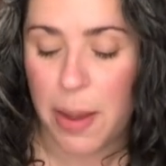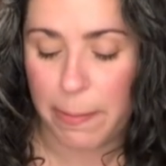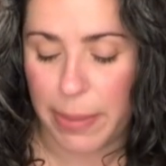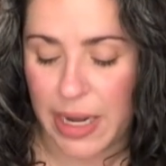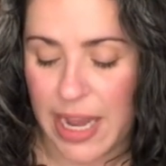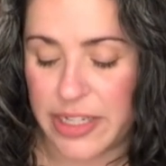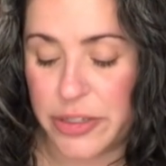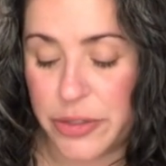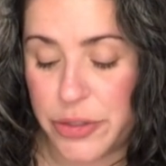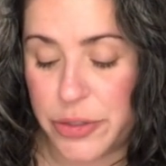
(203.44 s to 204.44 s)
But I
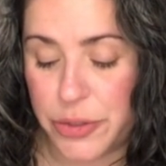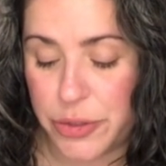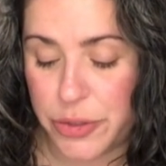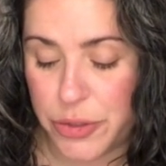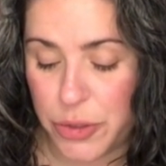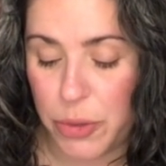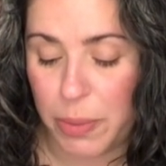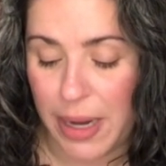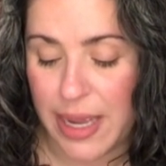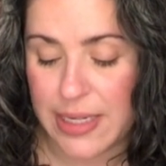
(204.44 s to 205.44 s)
do
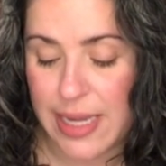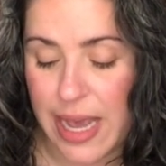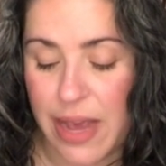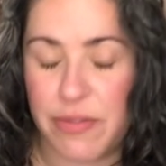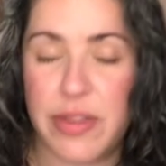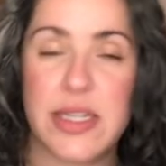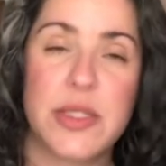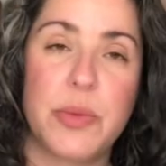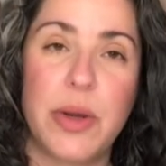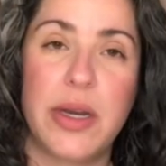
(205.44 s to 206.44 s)
plan to have this
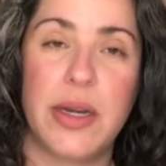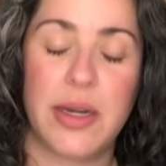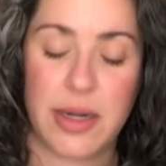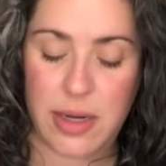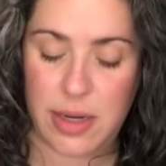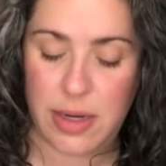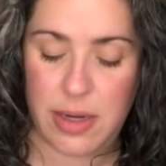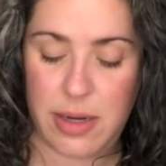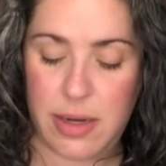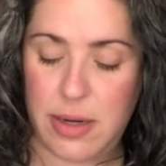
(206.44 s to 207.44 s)
one
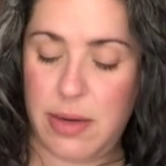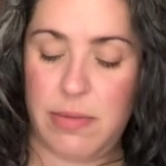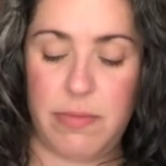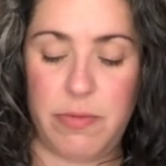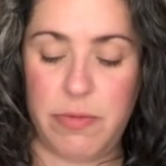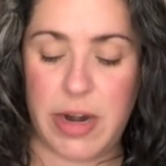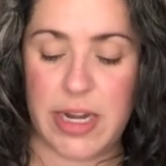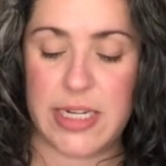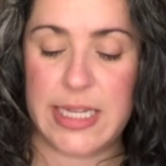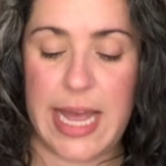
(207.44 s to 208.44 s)
ready
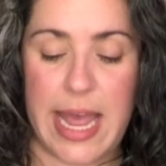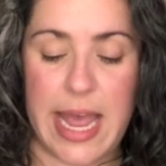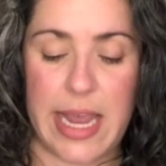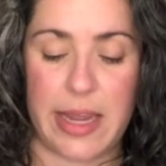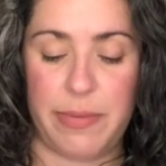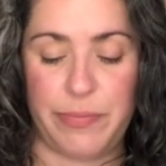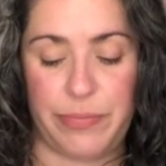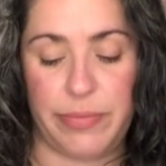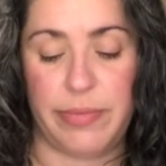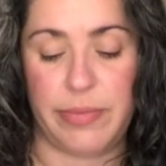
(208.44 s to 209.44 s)
to hang
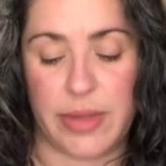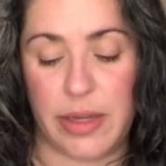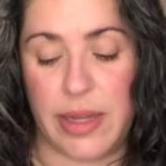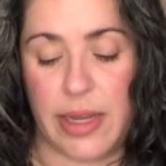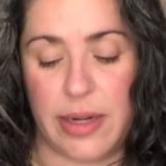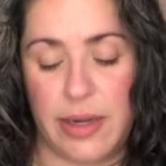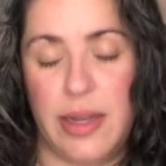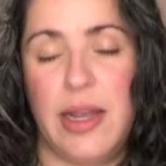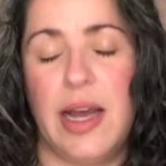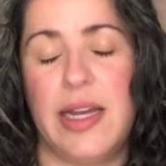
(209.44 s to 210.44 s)
again.
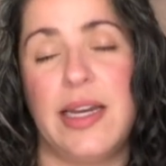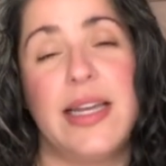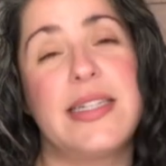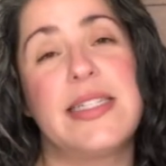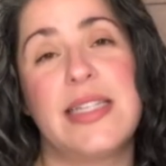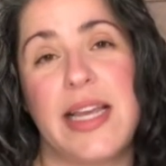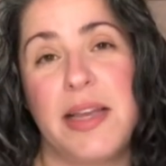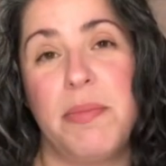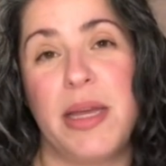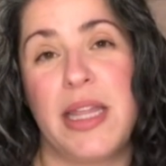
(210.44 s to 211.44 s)
I'd like to say
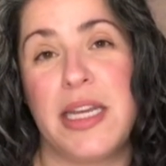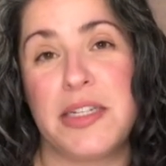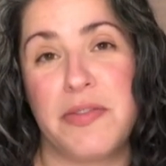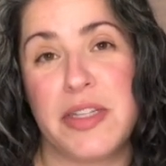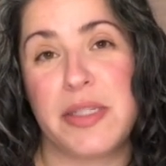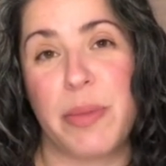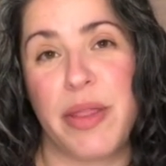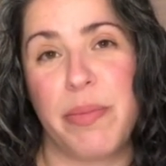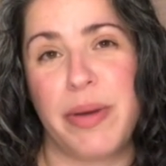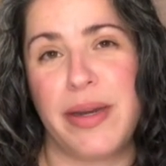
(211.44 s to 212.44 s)
by the end of this month,
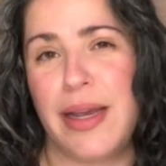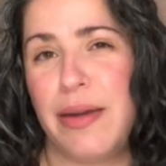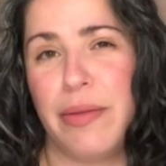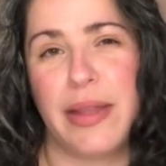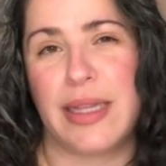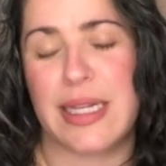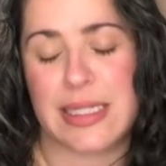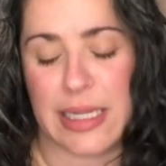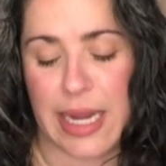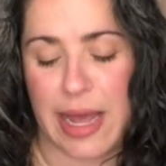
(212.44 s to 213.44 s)
but I don't think that's
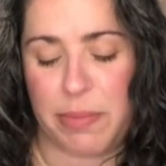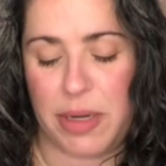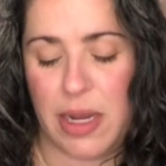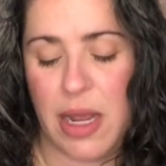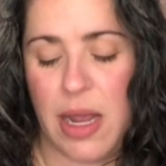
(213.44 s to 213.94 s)
gonna happen.